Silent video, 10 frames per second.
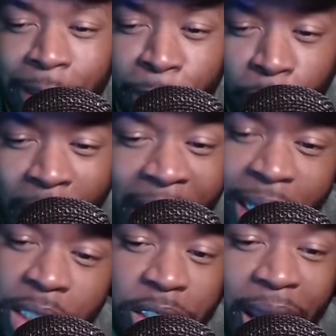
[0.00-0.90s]

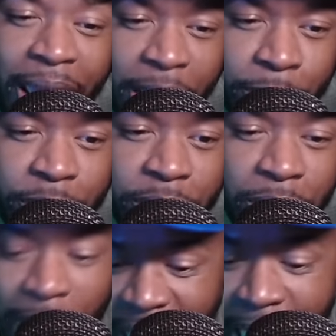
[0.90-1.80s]
Bronny James
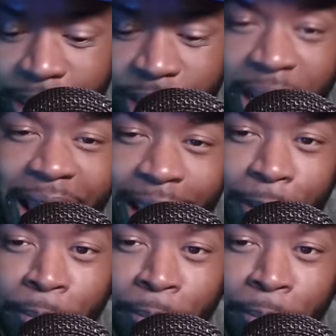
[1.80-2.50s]
last night,